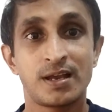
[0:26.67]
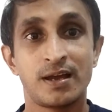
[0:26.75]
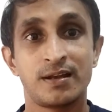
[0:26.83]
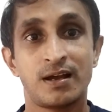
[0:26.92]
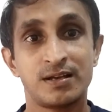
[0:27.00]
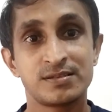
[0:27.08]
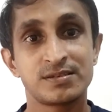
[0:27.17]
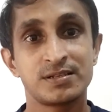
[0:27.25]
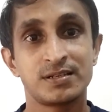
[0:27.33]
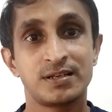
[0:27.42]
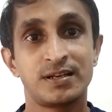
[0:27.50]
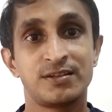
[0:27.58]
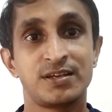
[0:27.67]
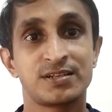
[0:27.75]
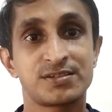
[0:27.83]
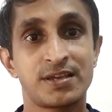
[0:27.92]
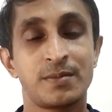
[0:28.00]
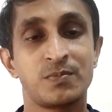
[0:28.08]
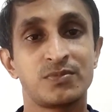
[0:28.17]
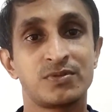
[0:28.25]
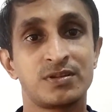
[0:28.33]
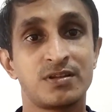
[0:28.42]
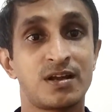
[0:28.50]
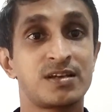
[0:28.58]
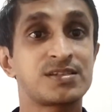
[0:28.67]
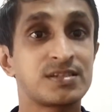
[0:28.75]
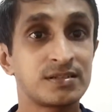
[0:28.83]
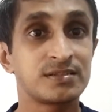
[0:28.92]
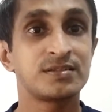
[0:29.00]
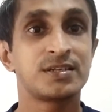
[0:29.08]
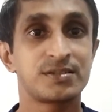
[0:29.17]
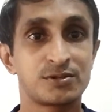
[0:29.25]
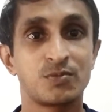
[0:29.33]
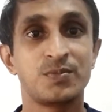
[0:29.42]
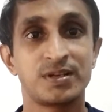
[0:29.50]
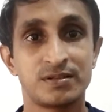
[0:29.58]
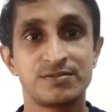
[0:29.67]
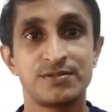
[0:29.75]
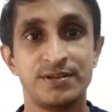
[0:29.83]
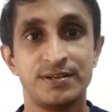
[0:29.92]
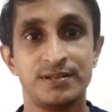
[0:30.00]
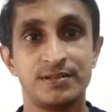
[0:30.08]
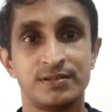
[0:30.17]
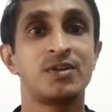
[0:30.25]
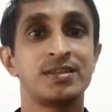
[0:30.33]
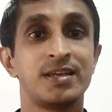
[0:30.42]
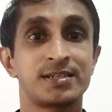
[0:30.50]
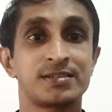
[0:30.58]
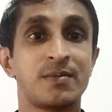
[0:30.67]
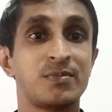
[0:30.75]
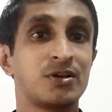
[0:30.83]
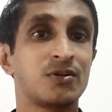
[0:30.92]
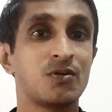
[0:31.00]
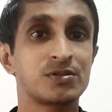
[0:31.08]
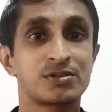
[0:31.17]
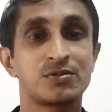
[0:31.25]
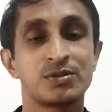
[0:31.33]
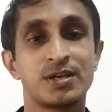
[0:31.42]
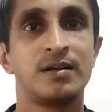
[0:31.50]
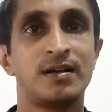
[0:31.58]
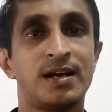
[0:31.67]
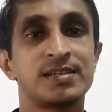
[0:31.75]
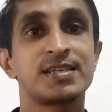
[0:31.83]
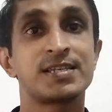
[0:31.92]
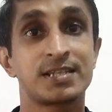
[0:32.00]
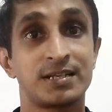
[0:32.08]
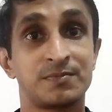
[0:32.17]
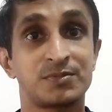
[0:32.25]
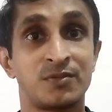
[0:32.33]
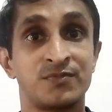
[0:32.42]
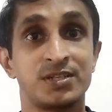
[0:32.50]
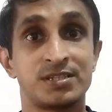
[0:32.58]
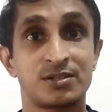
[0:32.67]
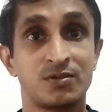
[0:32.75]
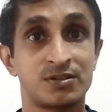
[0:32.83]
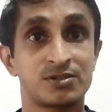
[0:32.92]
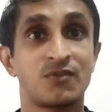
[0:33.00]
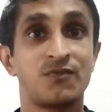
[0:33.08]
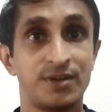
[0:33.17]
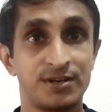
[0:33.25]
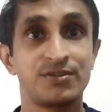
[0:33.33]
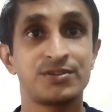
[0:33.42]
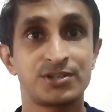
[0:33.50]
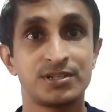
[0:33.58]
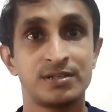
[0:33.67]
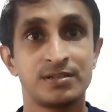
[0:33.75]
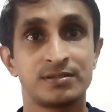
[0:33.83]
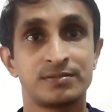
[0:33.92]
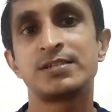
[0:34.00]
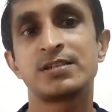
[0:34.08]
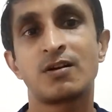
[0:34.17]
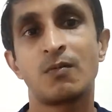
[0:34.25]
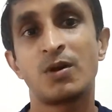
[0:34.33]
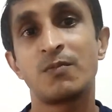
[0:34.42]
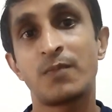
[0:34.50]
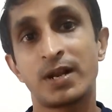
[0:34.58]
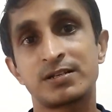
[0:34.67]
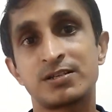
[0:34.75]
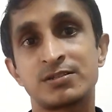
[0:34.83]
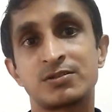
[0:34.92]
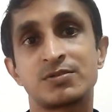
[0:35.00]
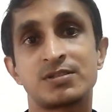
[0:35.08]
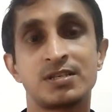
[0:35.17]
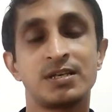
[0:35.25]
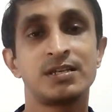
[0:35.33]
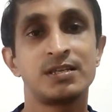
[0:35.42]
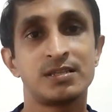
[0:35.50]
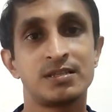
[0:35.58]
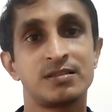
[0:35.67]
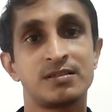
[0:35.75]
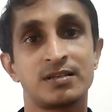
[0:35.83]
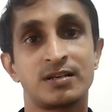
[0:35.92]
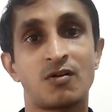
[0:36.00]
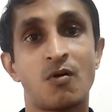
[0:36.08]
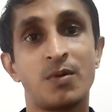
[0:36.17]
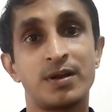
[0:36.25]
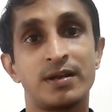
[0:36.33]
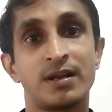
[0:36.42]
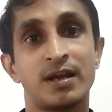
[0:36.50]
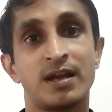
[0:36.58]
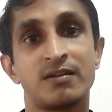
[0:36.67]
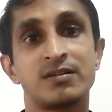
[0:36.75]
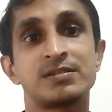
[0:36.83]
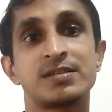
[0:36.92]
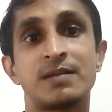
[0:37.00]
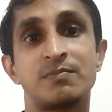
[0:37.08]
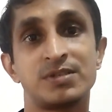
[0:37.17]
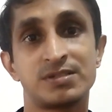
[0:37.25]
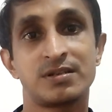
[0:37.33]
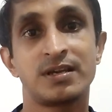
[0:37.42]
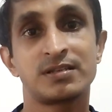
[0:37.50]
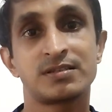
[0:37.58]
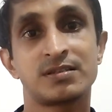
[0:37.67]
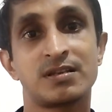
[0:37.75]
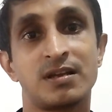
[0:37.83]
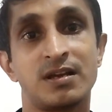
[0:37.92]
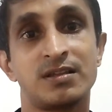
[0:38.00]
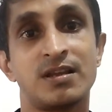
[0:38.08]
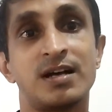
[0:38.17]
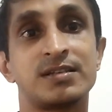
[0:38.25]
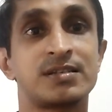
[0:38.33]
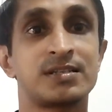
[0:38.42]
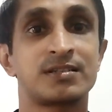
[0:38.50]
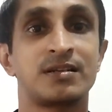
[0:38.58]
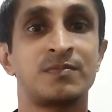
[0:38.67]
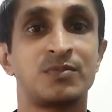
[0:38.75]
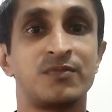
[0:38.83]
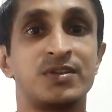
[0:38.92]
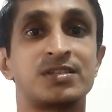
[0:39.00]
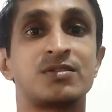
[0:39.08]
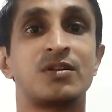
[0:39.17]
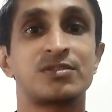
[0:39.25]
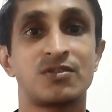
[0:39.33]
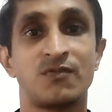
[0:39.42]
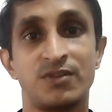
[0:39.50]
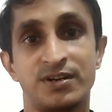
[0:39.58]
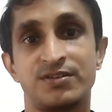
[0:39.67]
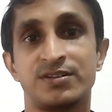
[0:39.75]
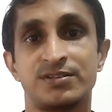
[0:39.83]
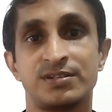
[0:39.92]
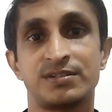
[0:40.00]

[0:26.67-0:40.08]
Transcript: an answer in the exam, there are certain things to be considered. When the examiner goes through the answer scripts of the students of literature, it is a common practice to see the common errors and mistakes in the answer script of the students of literature.